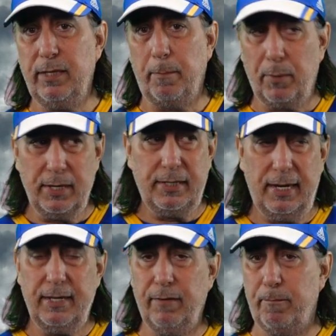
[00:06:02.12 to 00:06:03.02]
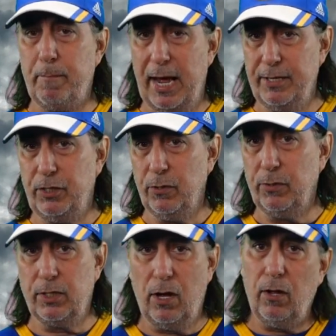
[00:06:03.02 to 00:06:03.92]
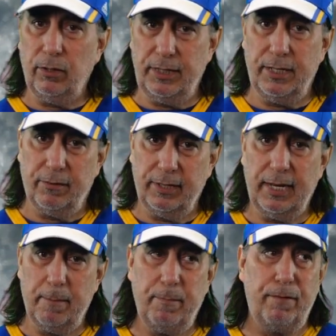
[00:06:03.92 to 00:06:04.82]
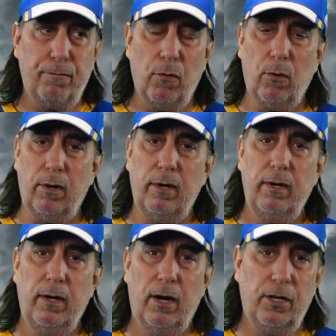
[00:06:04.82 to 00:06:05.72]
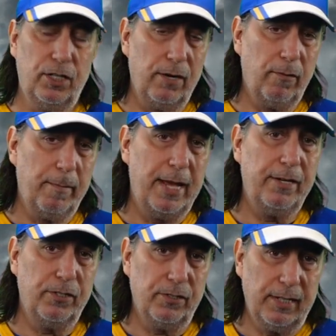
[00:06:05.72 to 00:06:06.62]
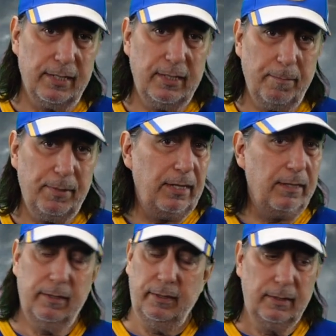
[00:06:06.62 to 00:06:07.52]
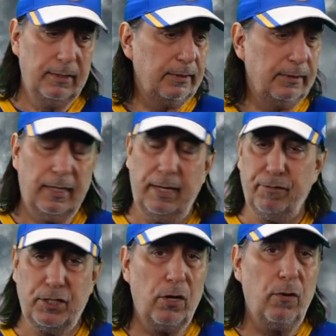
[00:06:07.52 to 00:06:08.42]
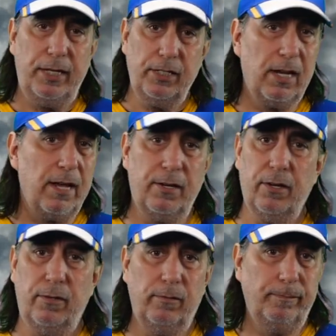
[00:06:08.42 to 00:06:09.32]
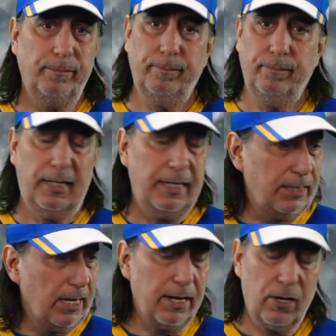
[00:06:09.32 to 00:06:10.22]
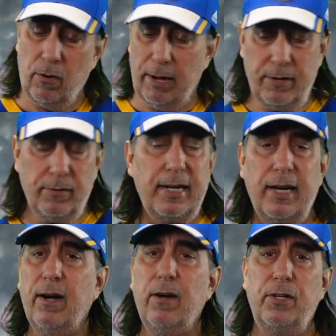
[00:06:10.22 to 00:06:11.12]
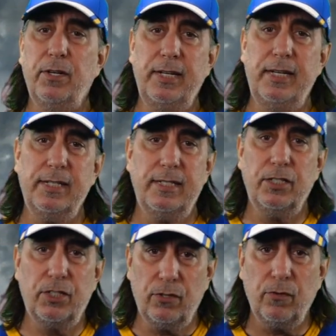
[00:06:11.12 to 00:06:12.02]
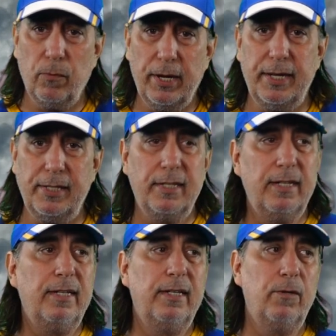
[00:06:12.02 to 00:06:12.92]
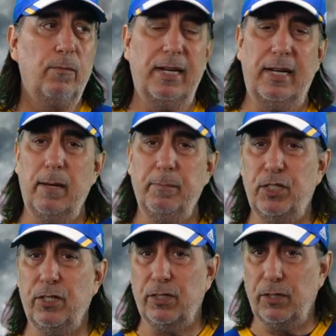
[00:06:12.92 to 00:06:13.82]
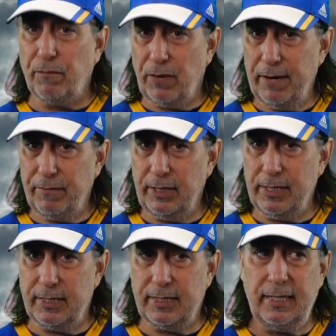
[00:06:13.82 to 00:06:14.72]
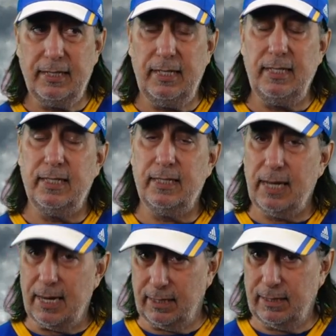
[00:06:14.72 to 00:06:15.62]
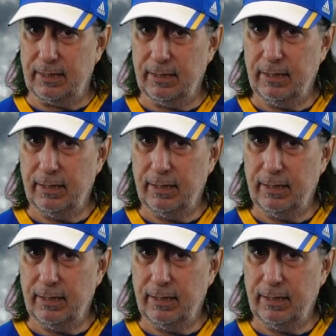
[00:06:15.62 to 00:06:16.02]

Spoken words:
the brunt end of bad jokes all year again before our general manager does something? If so, he's got to go. He's got to go. I don't care how good he is in certain ways. When it comes to survival instincts, he sucks